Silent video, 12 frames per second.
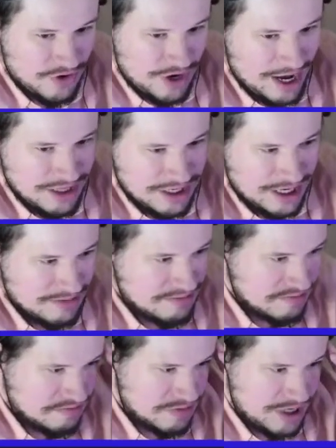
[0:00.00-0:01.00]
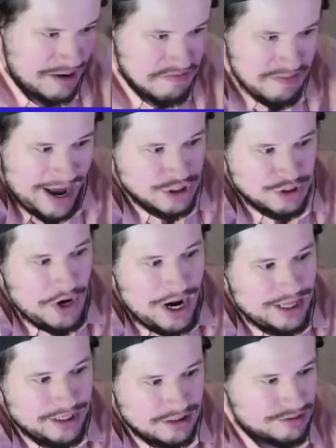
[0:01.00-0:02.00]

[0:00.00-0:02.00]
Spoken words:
holiday. You got Miles Morales.